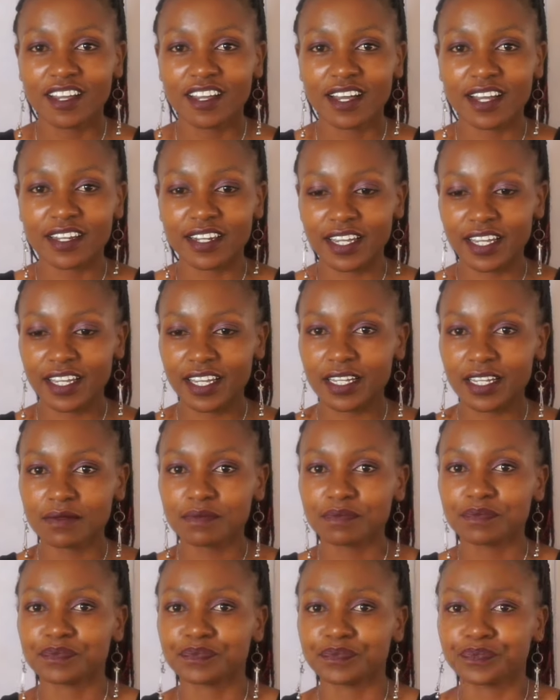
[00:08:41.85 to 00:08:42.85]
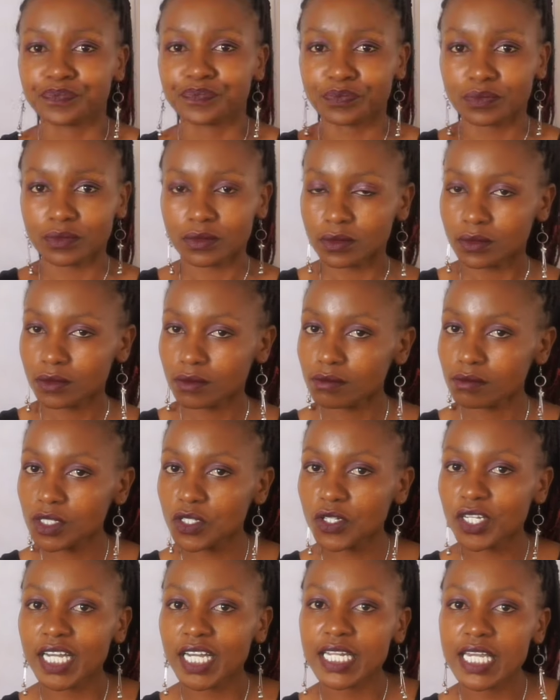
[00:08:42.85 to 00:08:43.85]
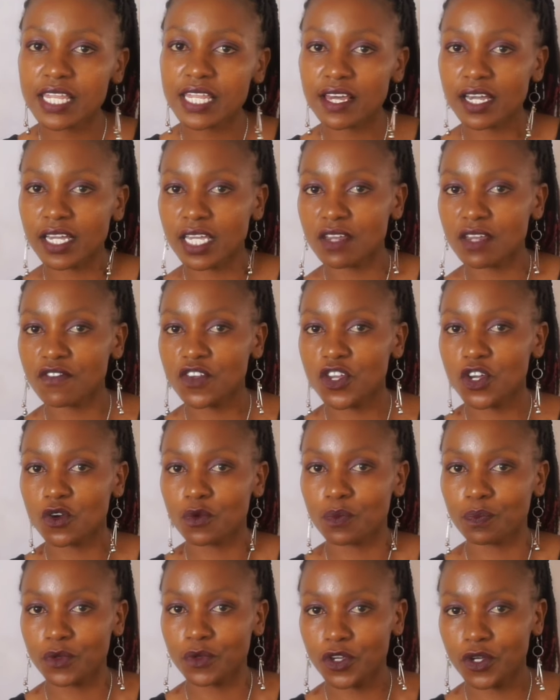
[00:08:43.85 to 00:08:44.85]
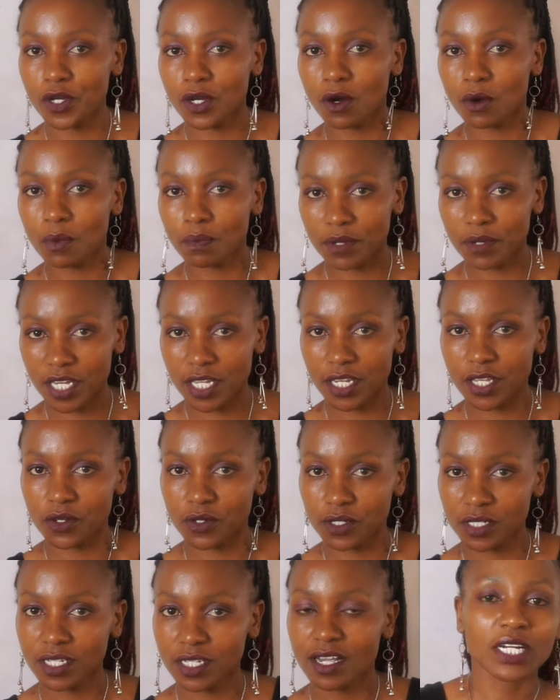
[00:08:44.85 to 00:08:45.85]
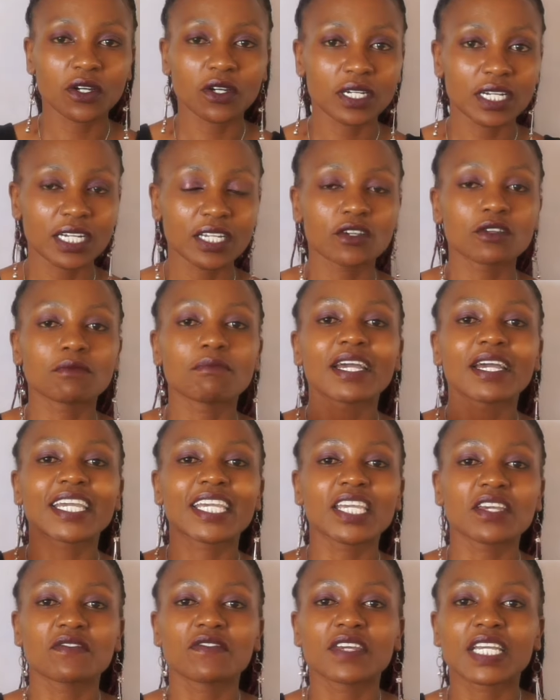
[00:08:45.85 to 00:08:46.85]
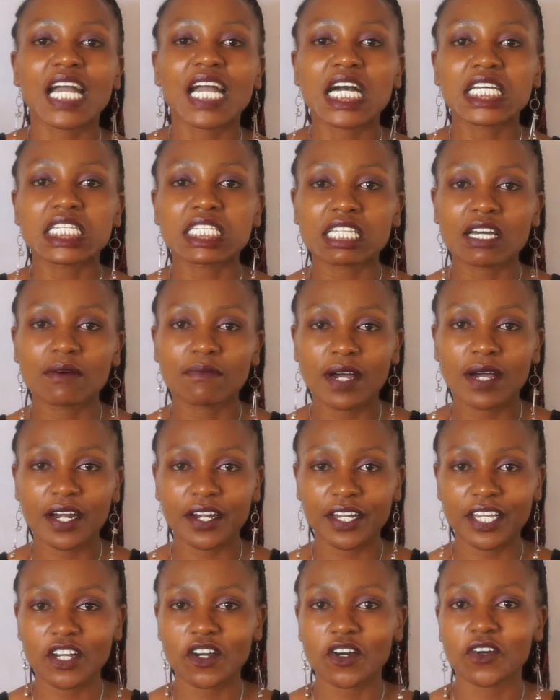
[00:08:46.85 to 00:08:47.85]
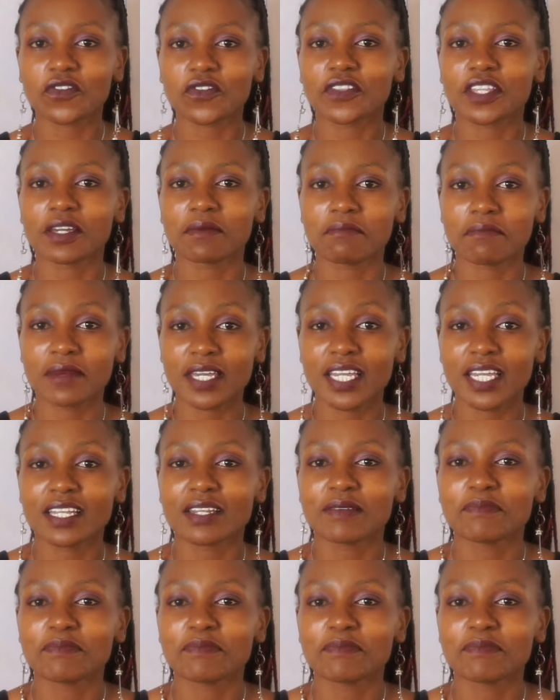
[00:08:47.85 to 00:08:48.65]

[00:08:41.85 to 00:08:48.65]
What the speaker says: And again, you can either give your opinion, conclude by giving a summary of the main